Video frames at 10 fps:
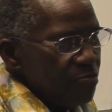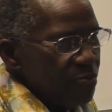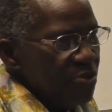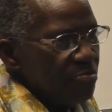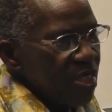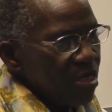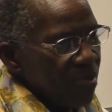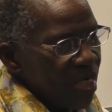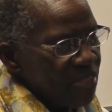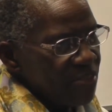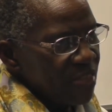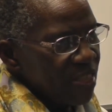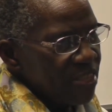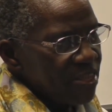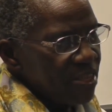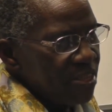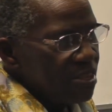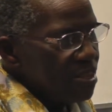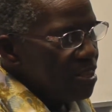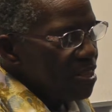You become isolated
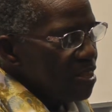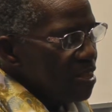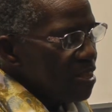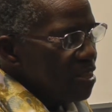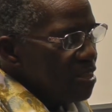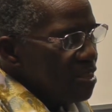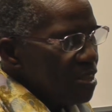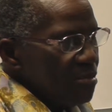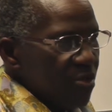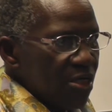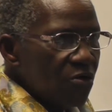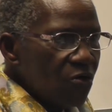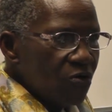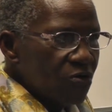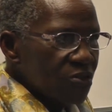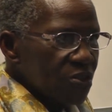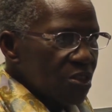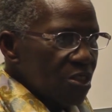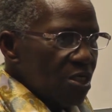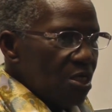because
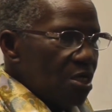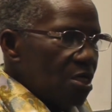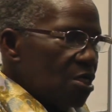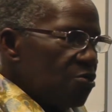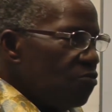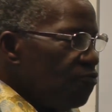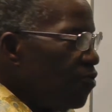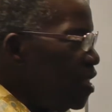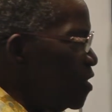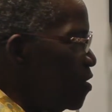your friends